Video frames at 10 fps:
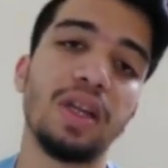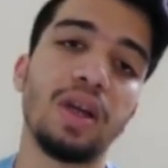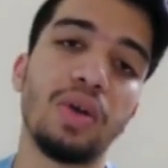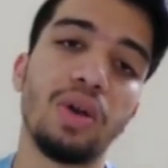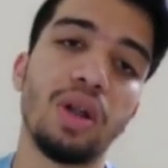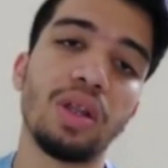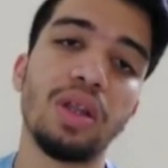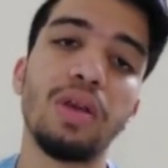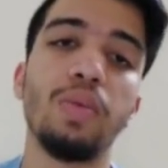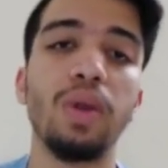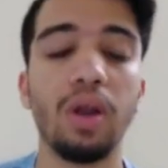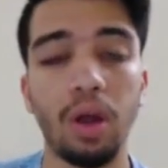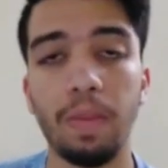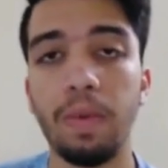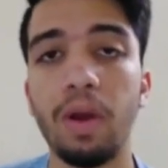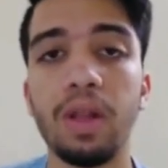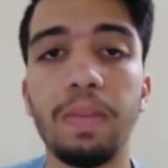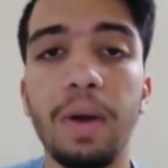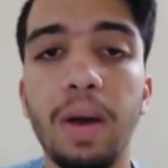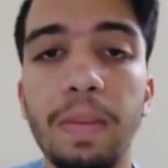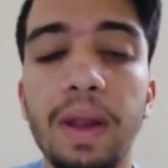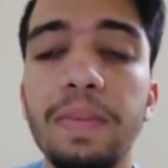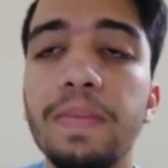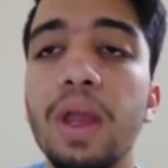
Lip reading: and Karunaratne will not bowl in the power play.